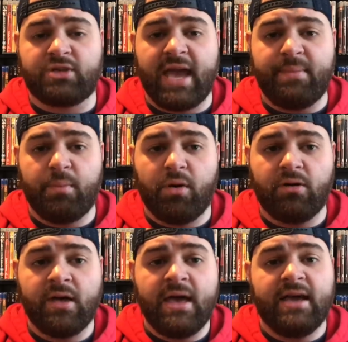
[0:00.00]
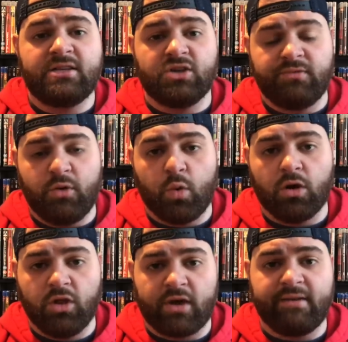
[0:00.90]
capable, and so if you were
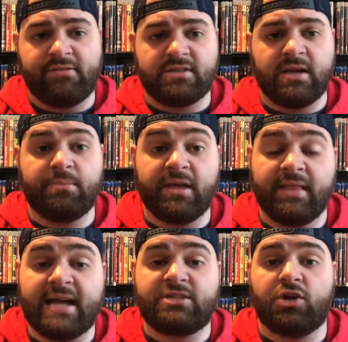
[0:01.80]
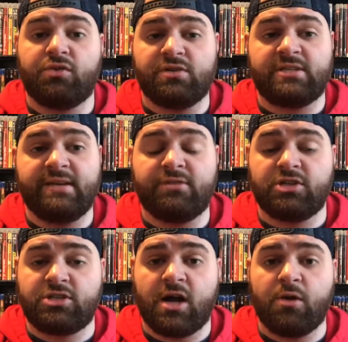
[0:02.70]
looking for something, that's a good receiver to
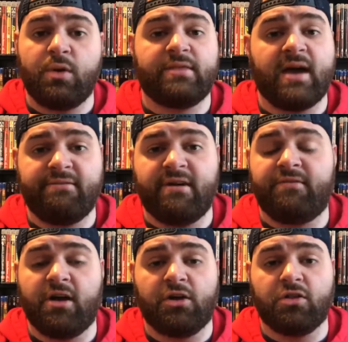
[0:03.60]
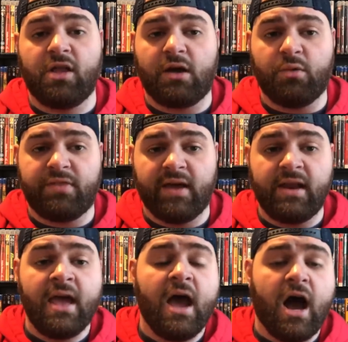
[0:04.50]
start with. I've had very good luck with it.
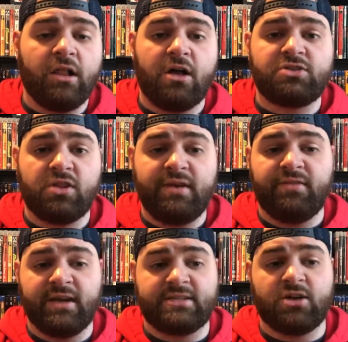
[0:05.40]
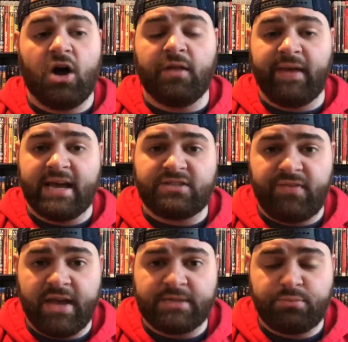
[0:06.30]
I'll also leave links to all the S
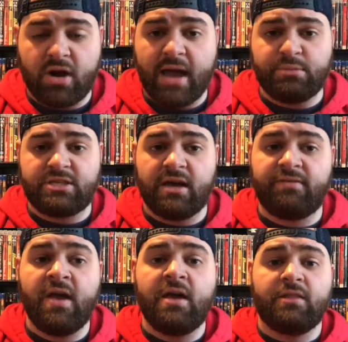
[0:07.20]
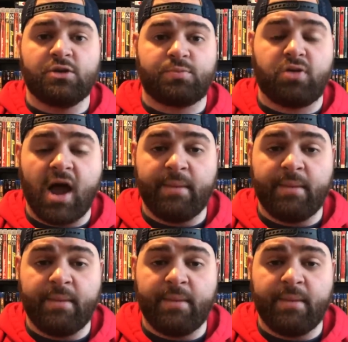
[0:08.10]
V S Prime stuff, those Prime